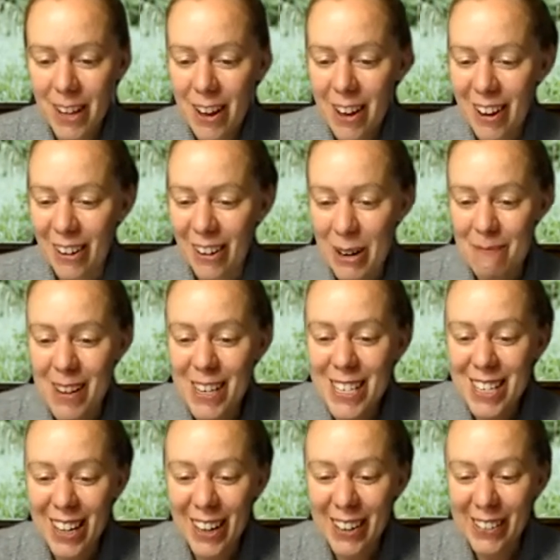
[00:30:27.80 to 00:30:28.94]
All right, much
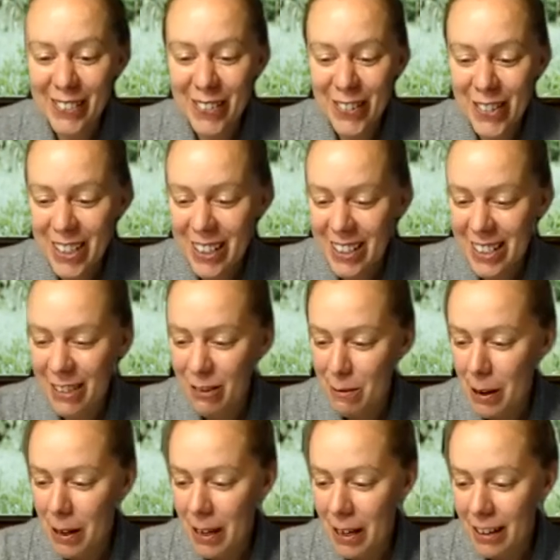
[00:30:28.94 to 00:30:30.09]
love to
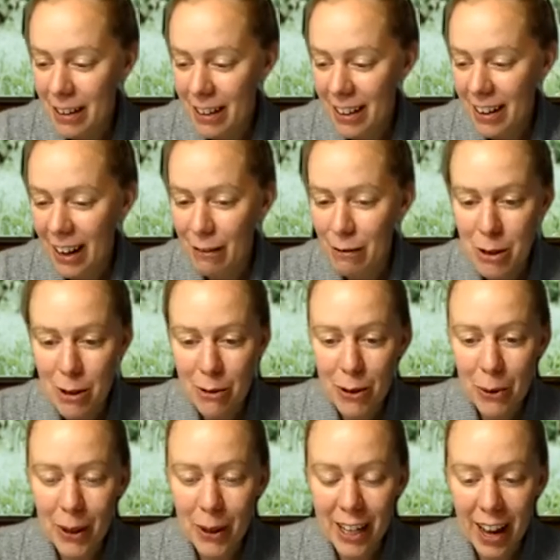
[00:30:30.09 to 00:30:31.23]
everybody. Have a beautiful
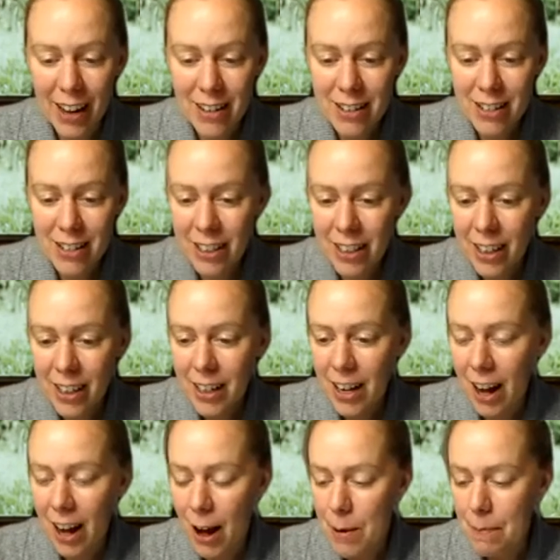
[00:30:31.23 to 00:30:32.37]
weekend.
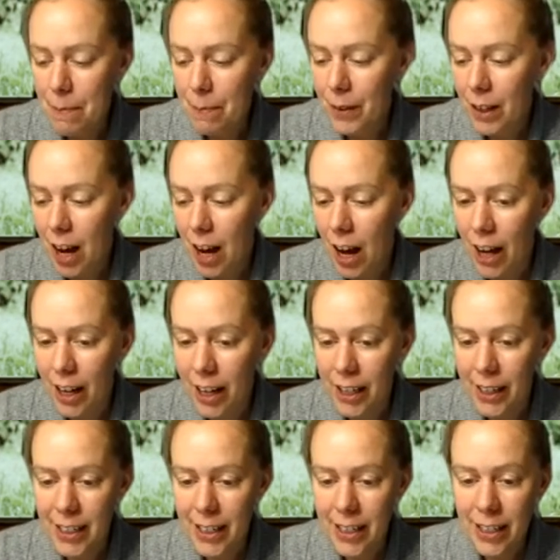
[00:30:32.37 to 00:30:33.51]
I
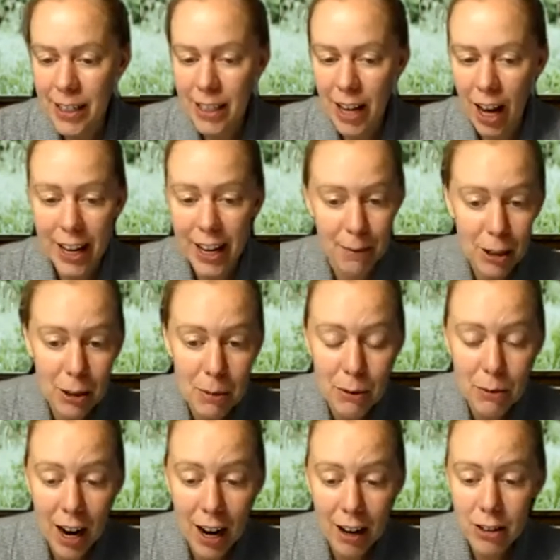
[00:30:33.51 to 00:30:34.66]
am going to be
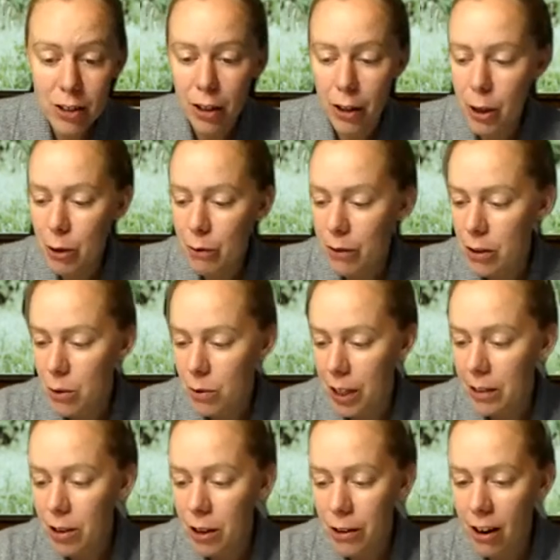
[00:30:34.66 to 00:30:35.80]
around, so if there's
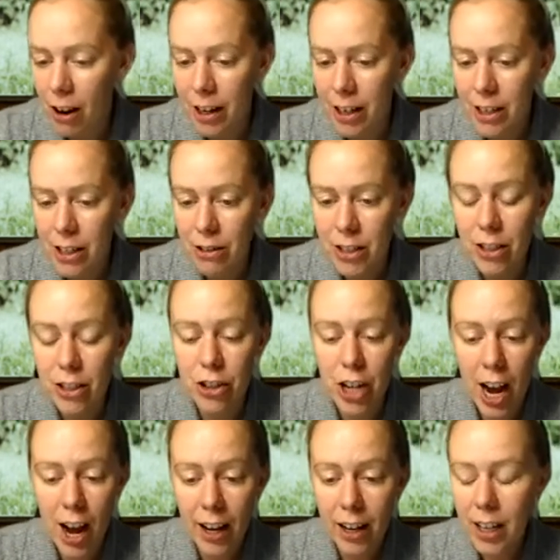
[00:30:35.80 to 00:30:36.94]
things going on and you need to
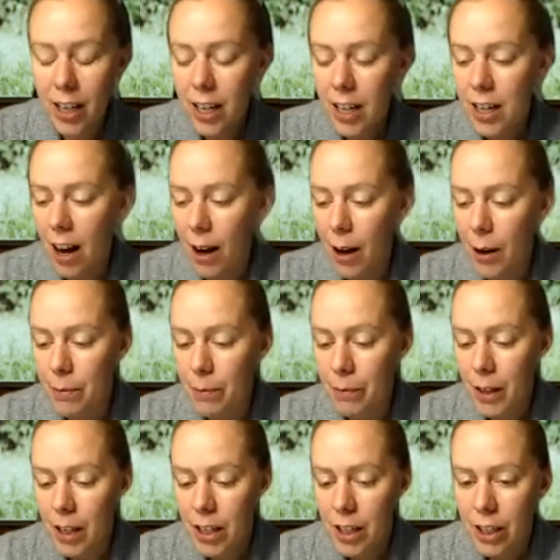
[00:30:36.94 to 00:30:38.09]
chat,
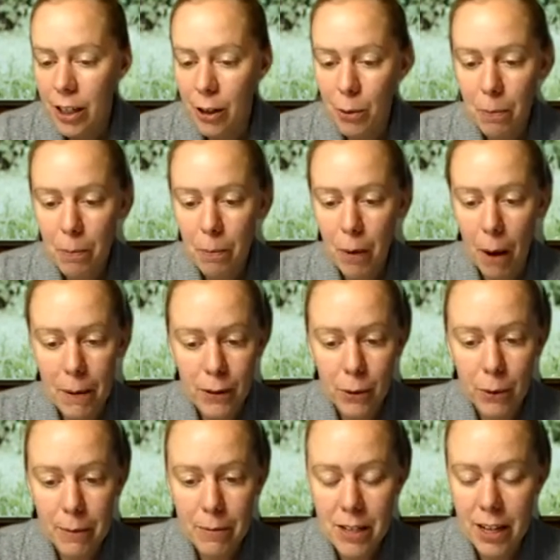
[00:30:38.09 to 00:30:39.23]
pop on the
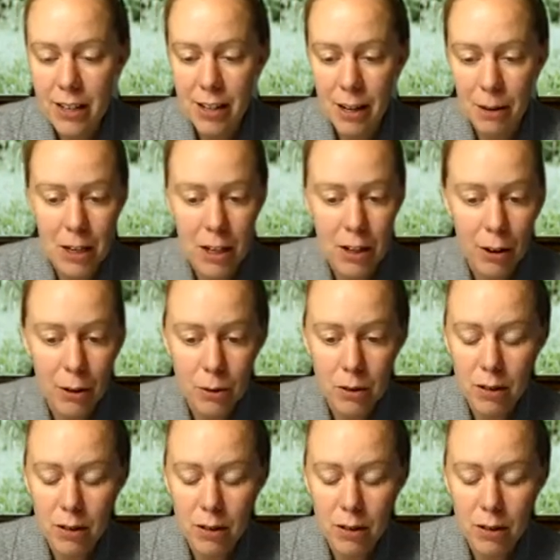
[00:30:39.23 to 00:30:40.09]
website, send me a note,